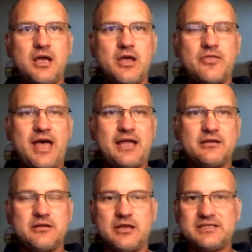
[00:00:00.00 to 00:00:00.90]
that
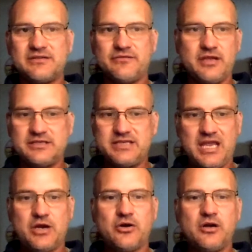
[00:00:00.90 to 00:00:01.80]
is
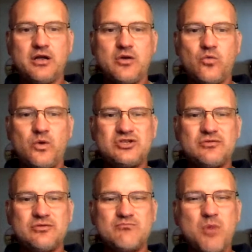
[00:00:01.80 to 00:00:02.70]
here, which
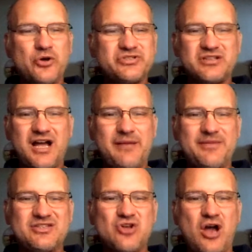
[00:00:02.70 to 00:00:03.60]
most of the time
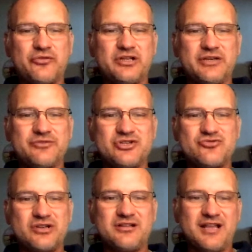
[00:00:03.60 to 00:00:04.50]
it's not really
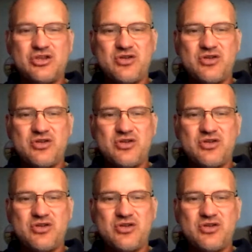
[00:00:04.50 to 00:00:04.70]
restricted. Like you